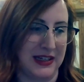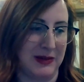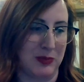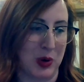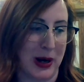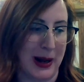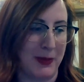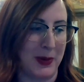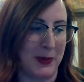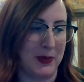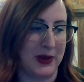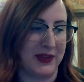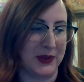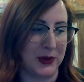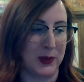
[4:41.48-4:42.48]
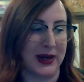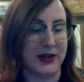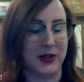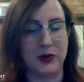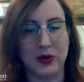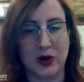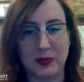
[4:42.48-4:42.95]
problem with, you're right,
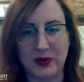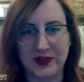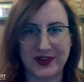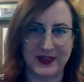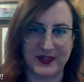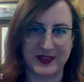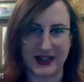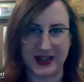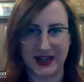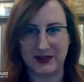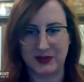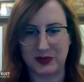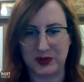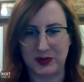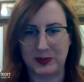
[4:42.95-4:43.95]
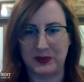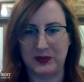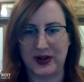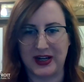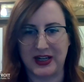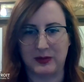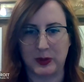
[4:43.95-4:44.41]
new normal sounds like kind of a flippant
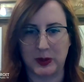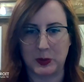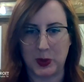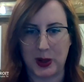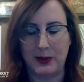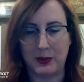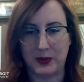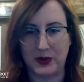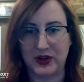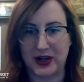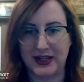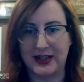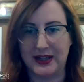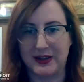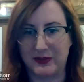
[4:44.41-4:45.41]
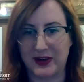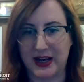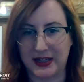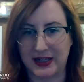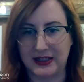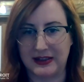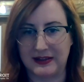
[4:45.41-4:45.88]
phrase, but the problem with trying to
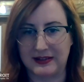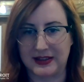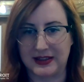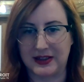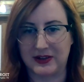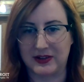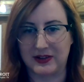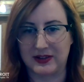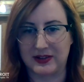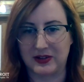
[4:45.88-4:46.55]
define it is that there's,